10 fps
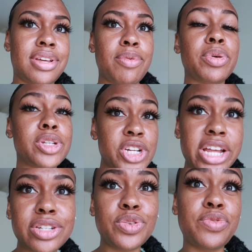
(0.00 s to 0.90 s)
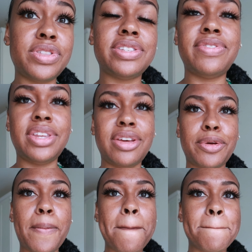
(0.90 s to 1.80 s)
I'm gonna try to do it for this
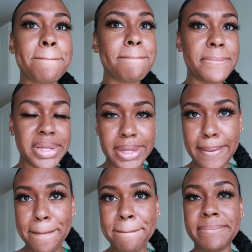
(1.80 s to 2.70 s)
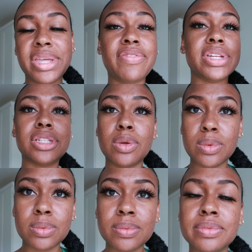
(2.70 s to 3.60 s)
video, but if I
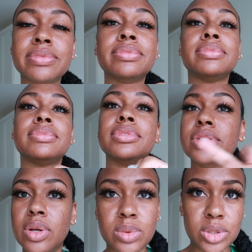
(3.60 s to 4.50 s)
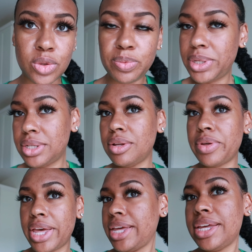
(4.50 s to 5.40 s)
don't, don't sue me,
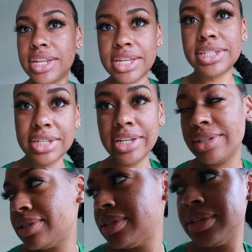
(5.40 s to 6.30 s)
okay? It'll get done.